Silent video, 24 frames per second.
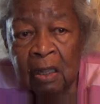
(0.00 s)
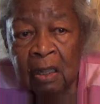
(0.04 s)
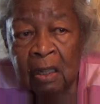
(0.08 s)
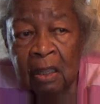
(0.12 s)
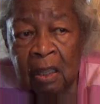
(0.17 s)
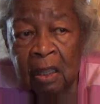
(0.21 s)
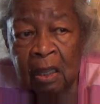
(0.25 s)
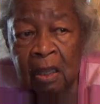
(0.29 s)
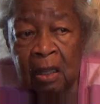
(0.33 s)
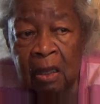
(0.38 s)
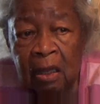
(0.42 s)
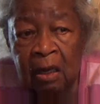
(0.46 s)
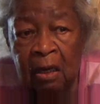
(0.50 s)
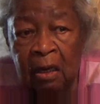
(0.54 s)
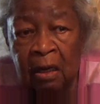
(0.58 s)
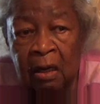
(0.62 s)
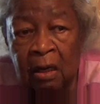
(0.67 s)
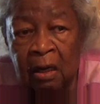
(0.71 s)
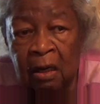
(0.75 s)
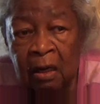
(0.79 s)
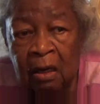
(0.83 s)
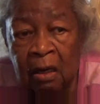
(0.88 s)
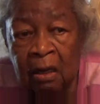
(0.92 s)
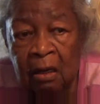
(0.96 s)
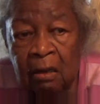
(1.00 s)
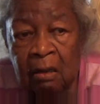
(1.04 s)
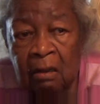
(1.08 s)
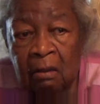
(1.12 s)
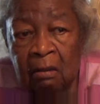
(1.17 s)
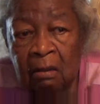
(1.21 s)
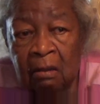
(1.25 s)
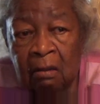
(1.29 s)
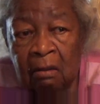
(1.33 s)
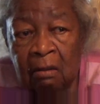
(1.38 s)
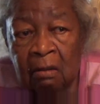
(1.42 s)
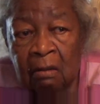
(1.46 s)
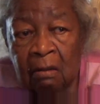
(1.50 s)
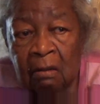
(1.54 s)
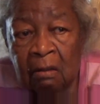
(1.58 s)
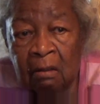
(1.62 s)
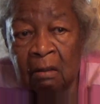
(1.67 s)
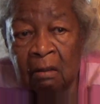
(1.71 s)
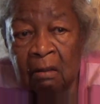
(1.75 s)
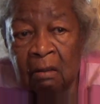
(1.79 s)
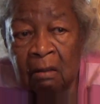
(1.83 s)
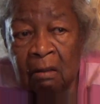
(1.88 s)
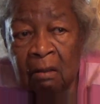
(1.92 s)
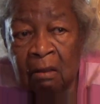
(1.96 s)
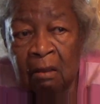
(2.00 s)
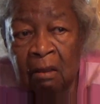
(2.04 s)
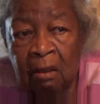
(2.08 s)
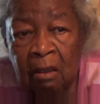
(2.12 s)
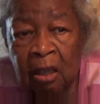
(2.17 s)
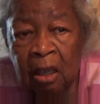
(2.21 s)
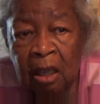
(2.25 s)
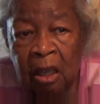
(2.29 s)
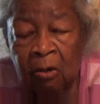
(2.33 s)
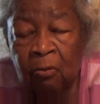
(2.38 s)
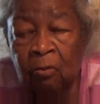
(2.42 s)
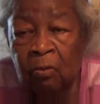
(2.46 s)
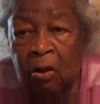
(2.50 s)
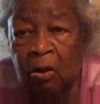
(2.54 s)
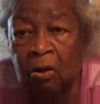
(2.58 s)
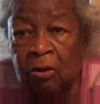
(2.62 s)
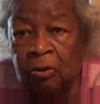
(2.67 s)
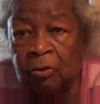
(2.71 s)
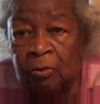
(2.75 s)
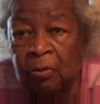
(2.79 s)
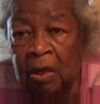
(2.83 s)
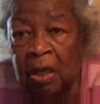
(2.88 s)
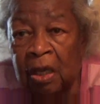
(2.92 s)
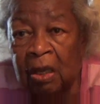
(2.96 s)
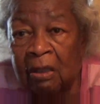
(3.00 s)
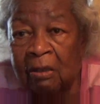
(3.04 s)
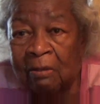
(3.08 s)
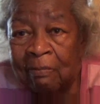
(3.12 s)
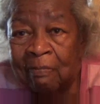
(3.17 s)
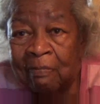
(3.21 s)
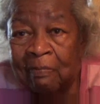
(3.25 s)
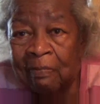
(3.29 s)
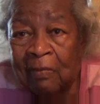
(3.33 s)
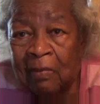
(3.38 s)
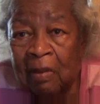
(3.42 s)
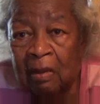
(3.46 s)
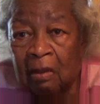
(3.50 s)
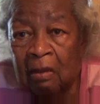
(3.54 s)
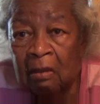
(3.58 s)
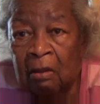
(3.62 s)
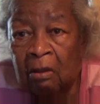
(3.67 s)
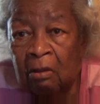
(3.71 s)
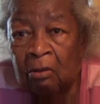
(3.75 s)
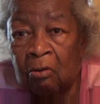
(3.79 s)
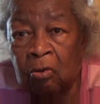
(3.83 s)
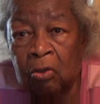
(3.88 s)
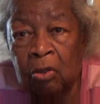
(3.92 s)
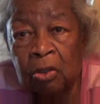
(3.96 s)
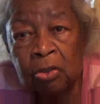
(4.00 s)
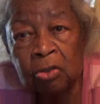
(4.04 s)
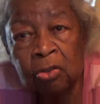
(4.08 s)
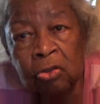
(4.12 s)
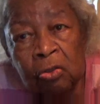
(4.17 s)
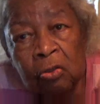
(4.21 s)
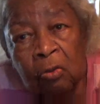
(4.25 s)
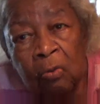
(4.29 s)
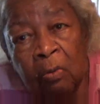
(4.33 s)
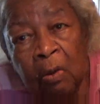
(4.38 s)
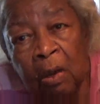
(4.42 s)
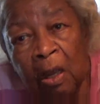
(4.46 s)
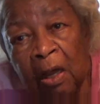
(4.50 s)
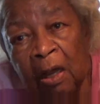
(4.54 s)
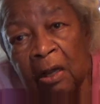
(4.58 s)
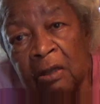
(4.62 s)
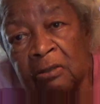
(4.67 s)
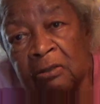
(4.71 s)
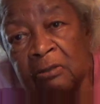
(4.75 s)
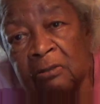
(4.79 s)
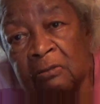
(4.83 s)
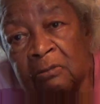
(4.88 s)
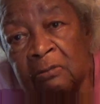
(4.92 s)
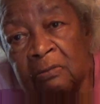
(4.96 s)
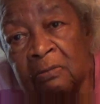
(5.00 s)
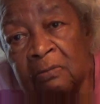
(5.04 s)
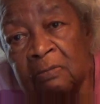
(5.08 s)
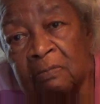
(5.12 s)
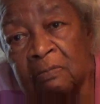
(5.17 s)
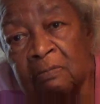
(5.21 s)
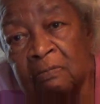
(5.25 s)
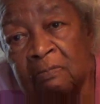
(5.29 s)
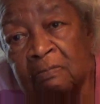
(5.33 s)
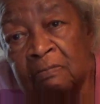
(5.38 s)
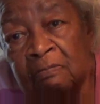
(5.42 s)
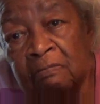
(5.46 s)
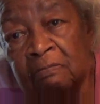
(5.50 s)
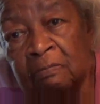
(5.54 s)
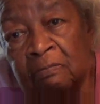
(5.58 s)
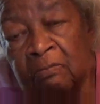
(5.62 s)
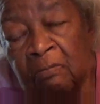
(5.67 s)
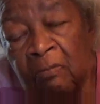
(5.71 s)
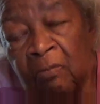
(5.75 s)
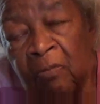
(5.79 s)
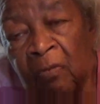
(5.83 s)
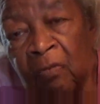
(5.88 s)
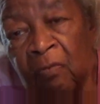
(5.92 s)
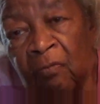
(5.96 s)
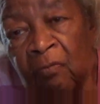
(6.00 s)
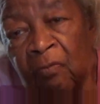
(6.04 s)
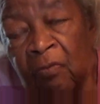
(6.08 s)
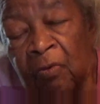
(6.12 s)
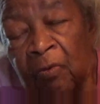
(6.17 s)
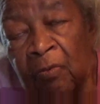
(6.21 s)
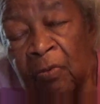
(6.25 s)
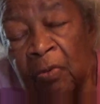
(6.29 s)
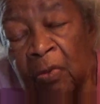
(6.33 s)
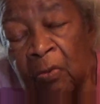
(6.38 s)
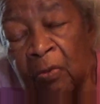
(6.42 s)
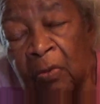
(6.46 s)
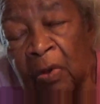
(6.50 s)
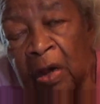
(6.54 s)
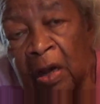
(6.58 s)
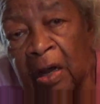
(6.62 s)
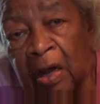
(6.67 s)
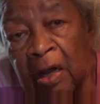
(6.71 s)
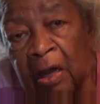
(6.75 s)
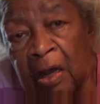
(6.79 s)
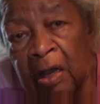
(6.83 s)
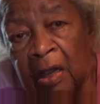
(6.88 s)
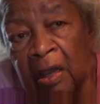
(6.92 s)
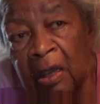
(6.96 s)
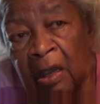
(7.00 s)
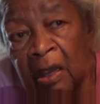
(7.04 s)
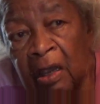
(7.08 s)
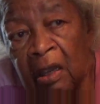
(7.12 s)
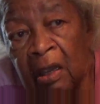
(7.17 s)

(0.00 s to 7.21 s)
And uh, he walked me only two blocks from the Y.